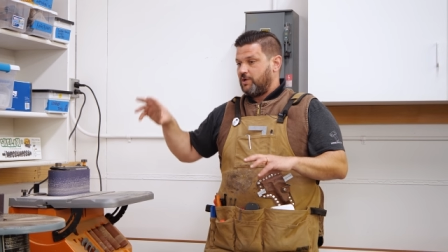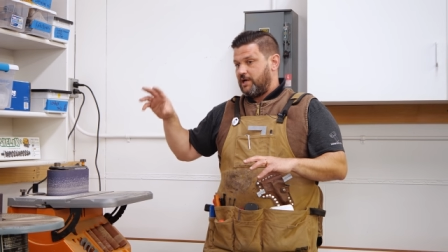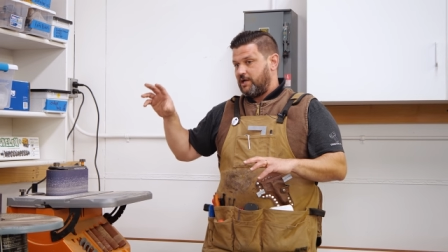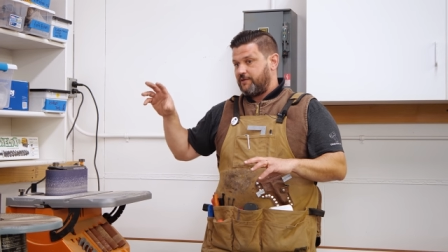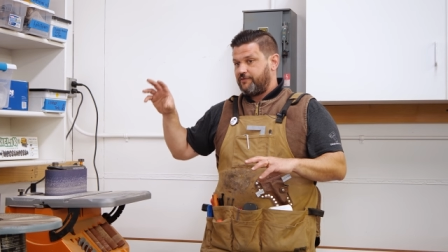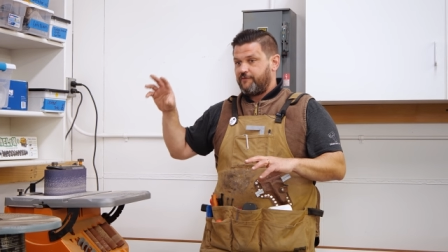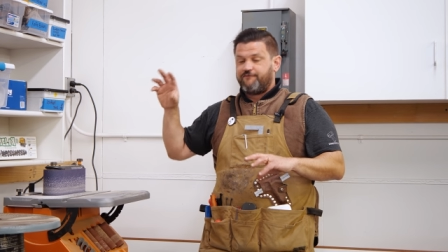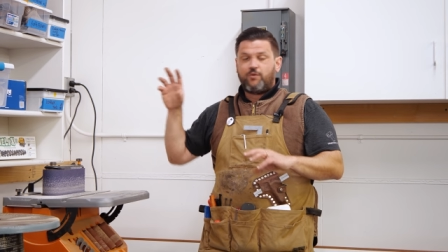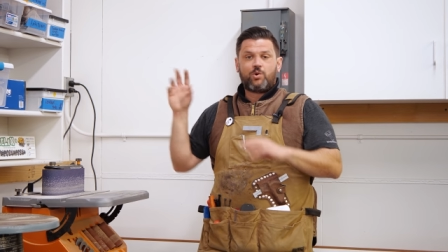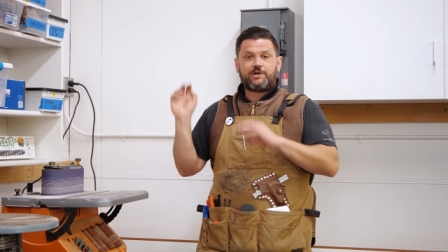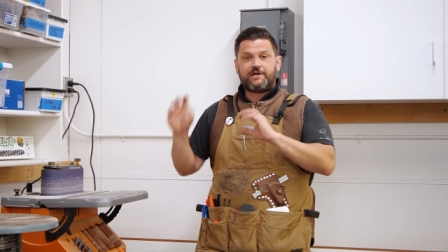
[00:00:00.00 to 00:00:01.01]
with
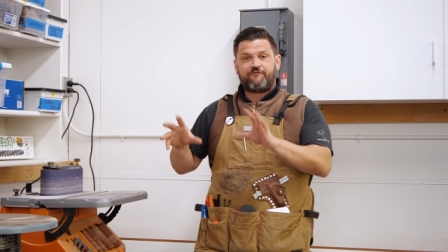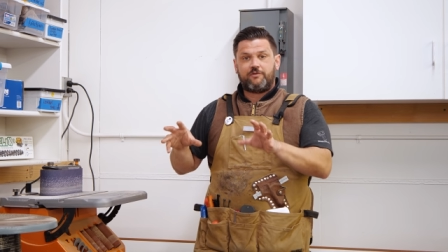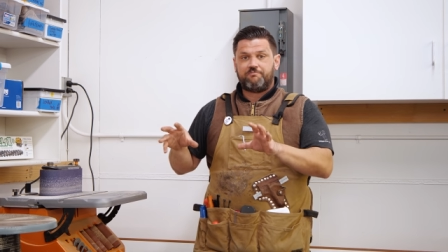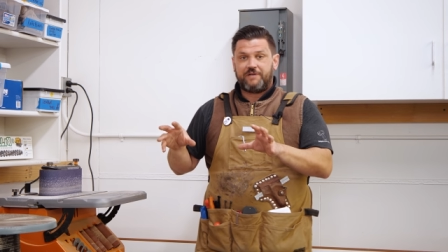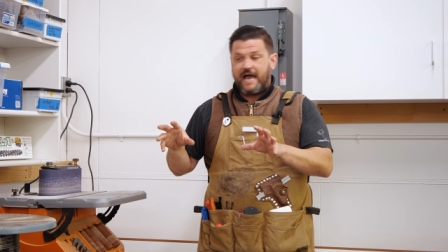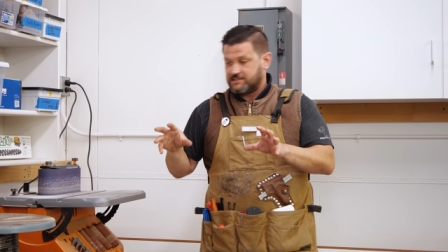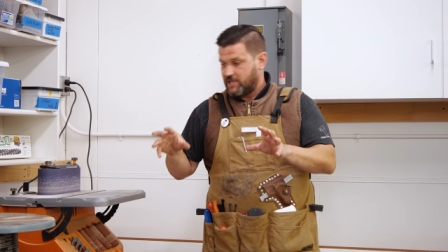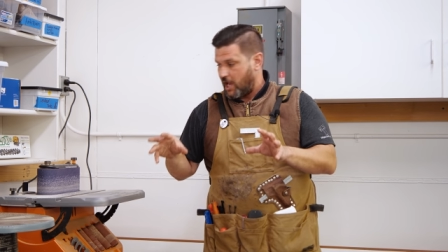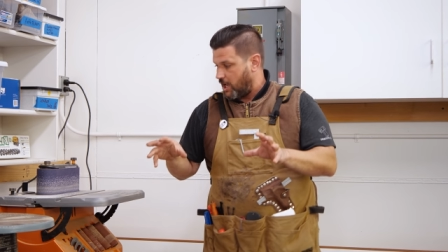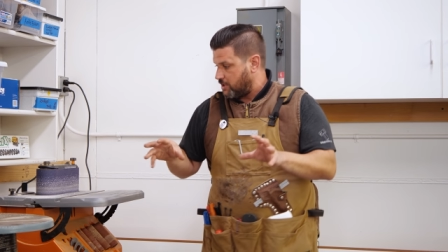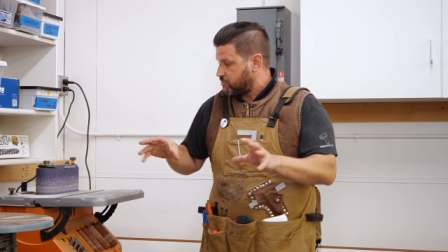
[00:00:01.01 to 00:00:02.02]
four different blast
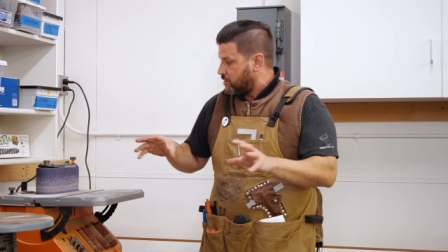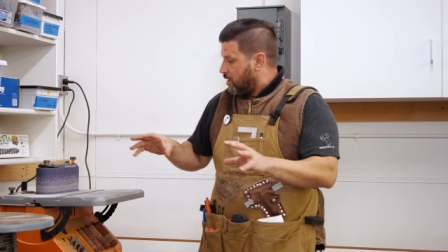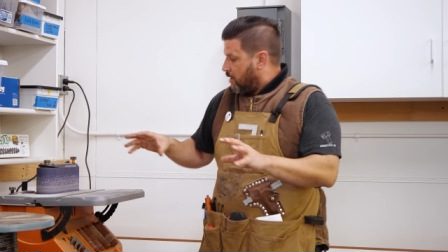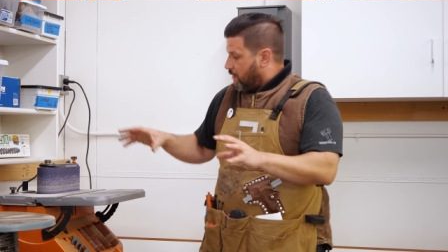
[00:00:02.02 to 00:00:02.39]
gates